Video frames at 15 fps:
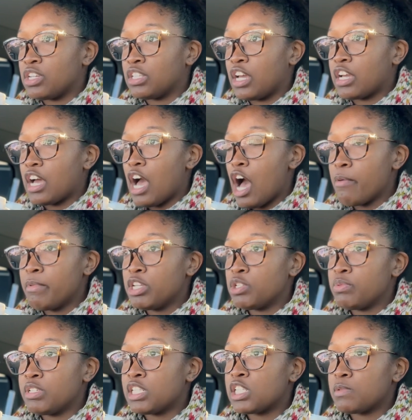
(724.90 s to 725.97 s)
like how much
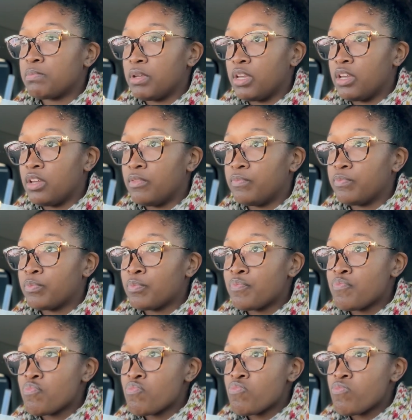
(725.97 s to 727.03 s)
we spent
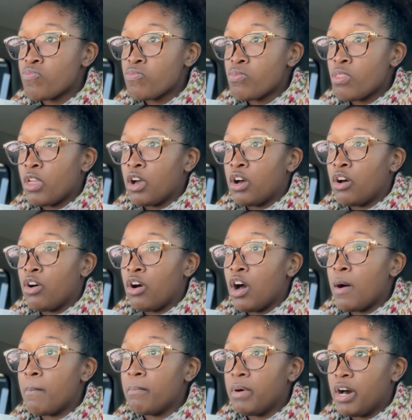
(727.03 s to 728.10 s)

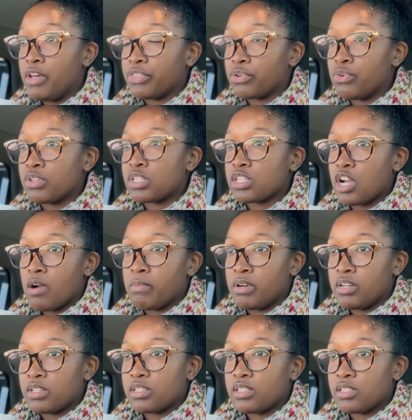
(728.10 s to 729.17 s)
a month on
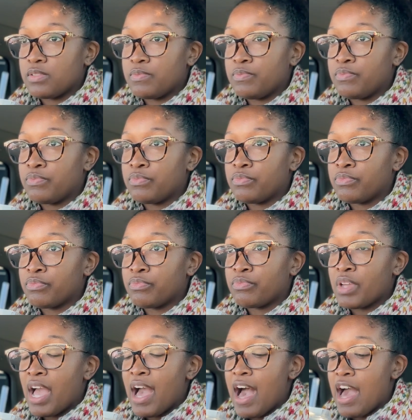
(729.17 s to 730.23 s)
Starbucks.
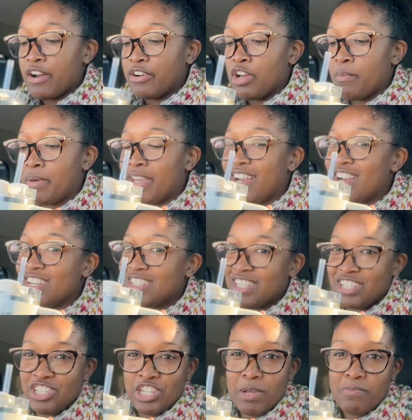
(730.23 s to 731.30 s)
I don't know, but here's the
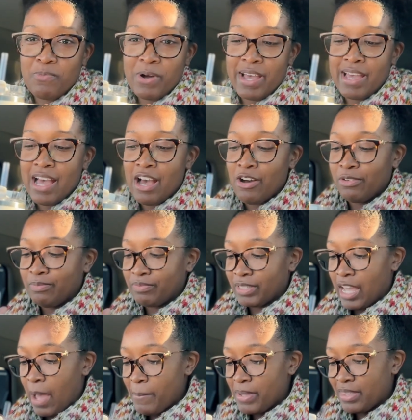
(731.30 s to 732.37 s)
cheap way out.
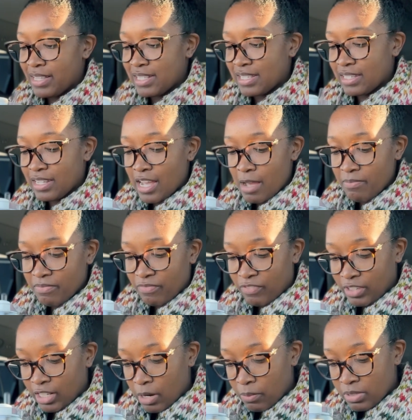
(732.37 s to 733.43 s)
Got me this cup, fill
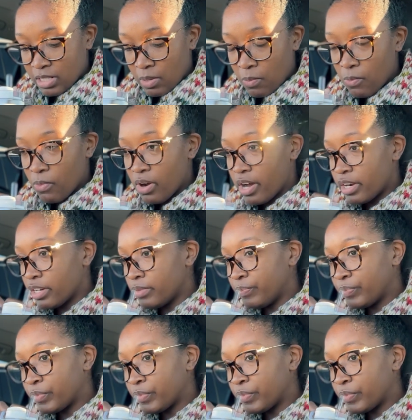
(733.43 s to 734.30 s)
it up with some water.